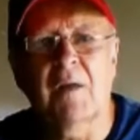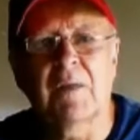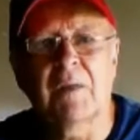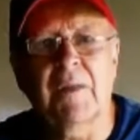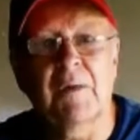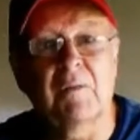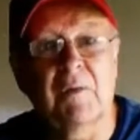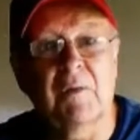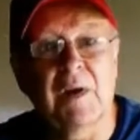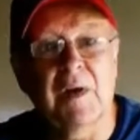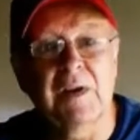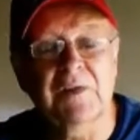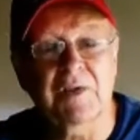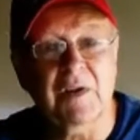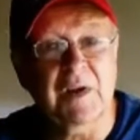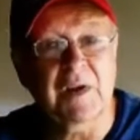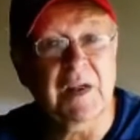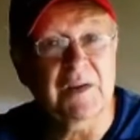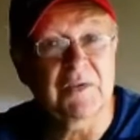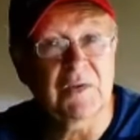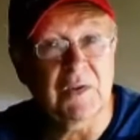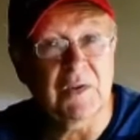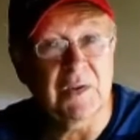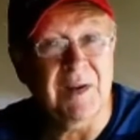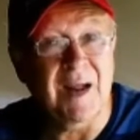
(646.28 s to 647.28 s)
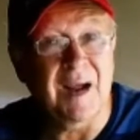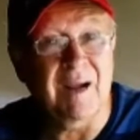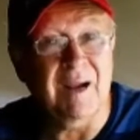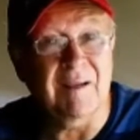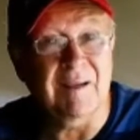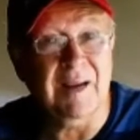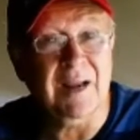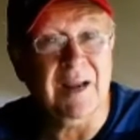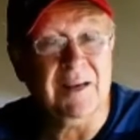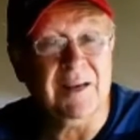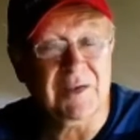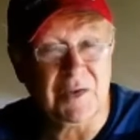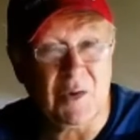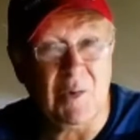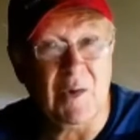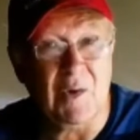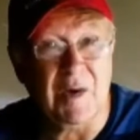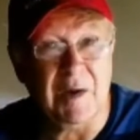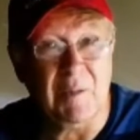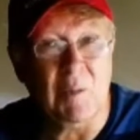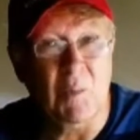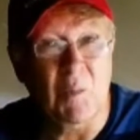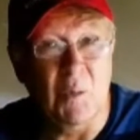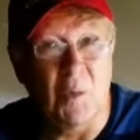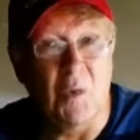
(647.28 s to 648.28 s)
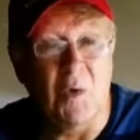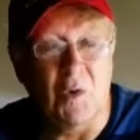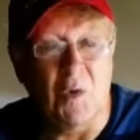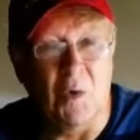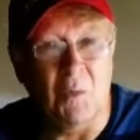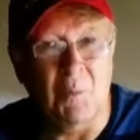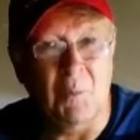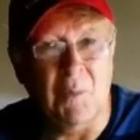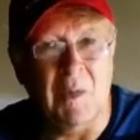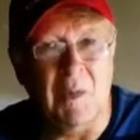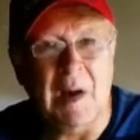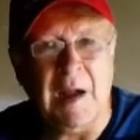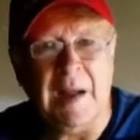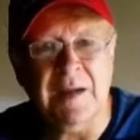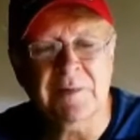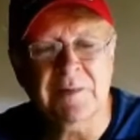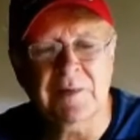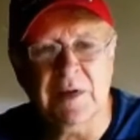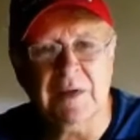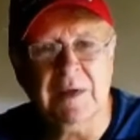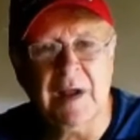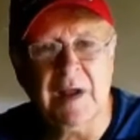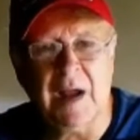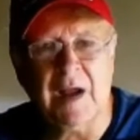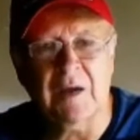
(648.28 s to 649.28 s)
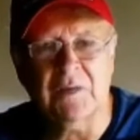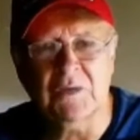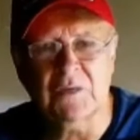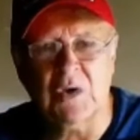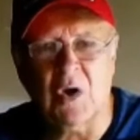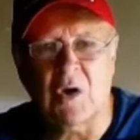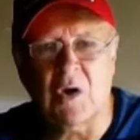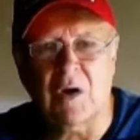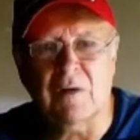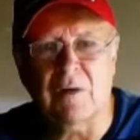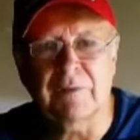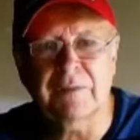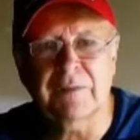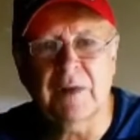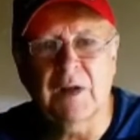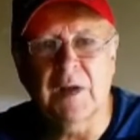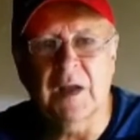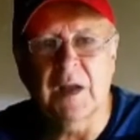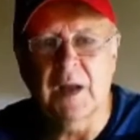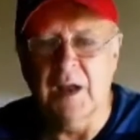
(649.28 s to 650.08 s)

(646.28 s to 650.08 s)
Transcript: the resin, as you know, gets quite warm as it goes off,